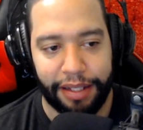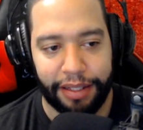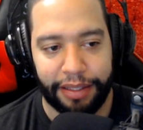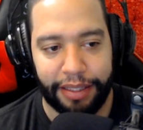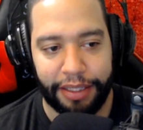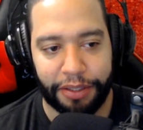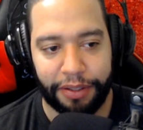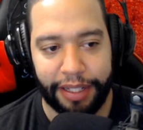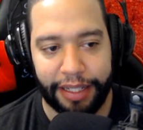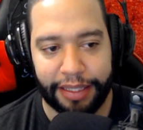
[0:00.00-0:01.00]
these are
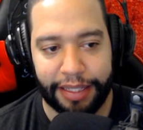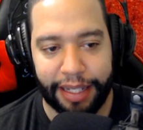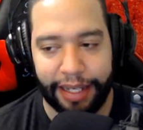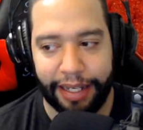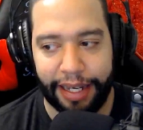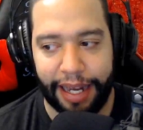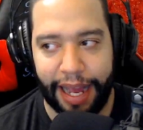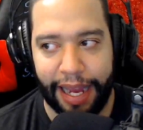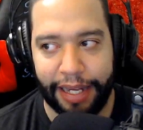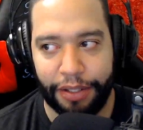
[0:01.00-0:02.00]
things that
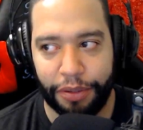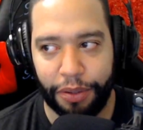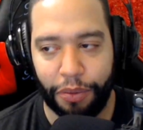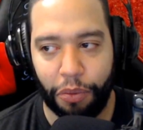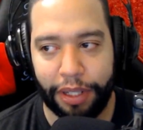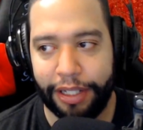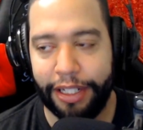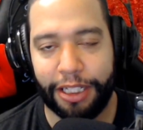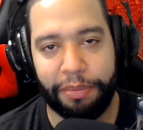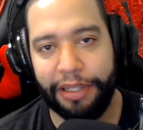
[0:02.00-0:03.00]
I don't want to
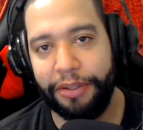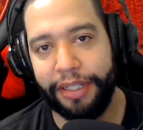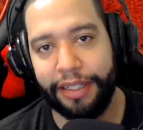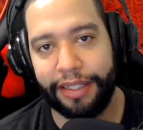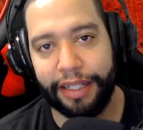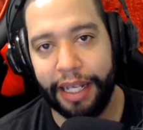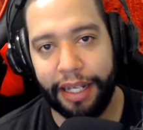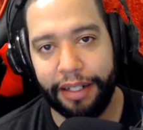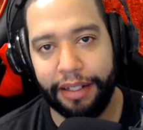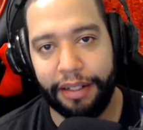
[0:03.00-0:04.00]
experience
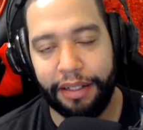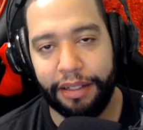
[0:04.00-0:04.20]
again.